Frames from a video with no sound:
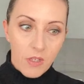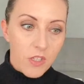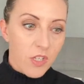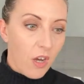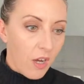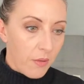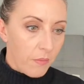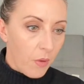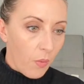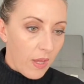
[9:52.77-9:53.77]
the
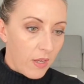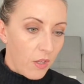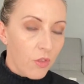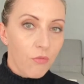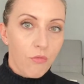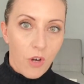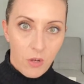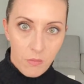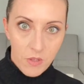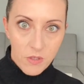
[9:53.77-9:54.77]
time when the
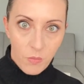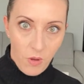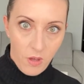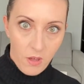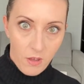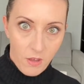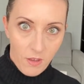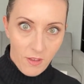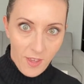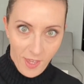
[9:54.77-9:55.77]
Romans were
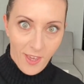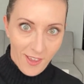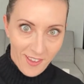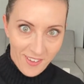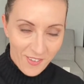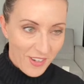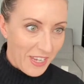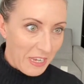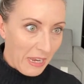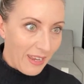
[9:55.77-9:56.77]
here.
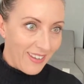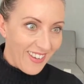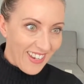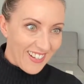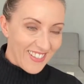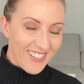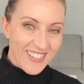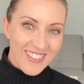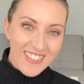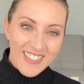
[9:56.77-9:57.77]
in England.
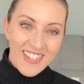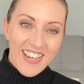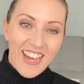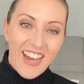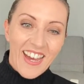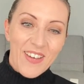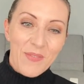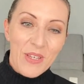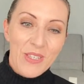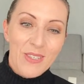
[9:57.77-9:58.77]

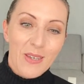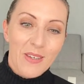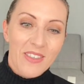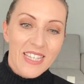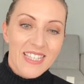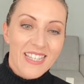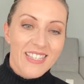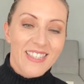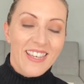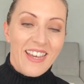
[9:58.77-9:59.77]
So this
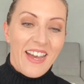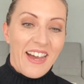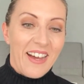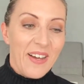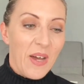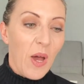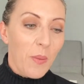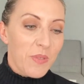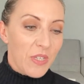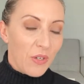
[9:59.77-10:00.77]
is
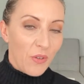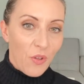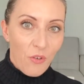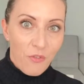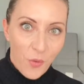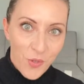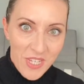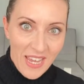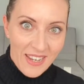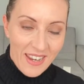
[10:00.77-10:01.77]
up till
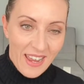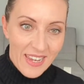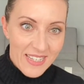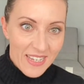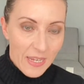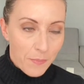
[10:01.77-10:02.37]
410 AD.